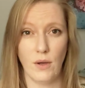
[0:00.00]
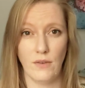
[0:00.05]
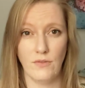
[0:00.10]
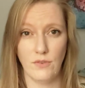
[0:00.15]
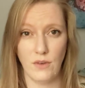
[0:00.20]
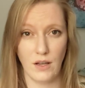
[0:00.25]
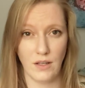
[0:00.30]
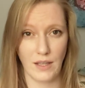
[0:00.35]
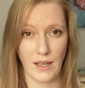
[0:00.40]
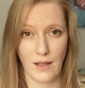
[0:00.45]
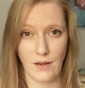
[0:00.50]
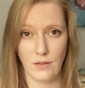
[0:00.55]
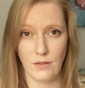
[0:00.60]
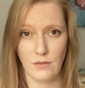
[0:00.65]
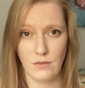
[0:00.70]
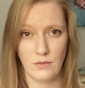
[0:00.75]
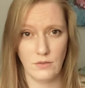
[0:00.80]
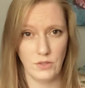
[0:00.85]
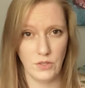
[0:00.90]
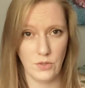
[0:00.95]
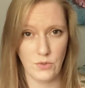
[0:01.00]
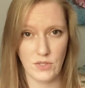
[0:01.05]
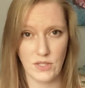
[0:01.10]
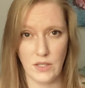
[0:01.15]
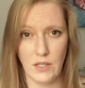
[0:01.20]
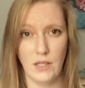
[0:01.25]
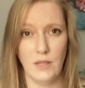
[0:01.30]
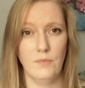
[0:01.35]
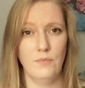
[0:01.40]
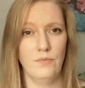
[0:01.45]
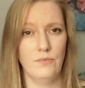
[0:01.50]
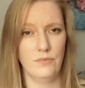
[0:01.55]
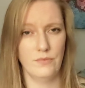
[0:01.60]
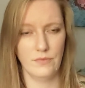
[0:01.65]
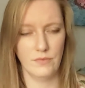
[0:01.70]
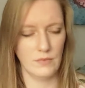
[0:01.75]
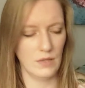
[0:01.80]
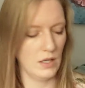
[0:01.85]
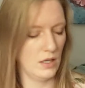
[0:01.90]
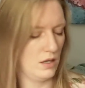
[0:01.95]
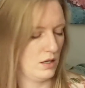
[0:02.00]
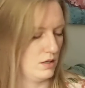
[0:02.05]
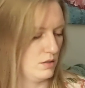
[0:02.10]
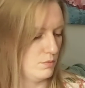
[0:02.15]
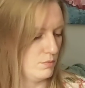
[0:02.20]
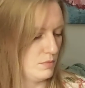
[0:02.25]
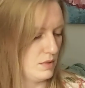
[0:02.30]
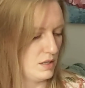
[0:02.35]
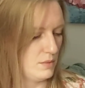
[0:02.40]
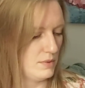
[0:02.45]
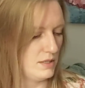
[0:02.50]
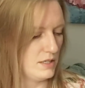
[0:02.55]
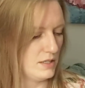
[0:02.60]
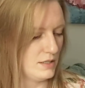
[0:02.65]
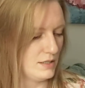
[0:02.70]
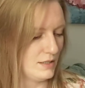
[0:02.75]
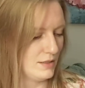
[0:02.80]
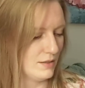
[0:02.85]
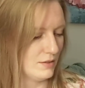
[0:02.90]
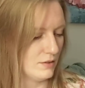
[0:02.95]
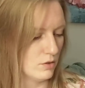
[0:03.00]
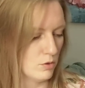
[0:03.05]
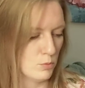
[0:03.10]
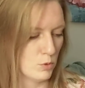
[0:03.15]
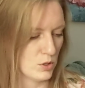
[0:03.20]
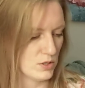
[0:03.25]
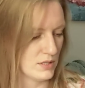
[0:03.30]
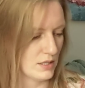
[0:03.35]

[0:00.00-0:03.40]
I've, again, used it and maybe it needed a little more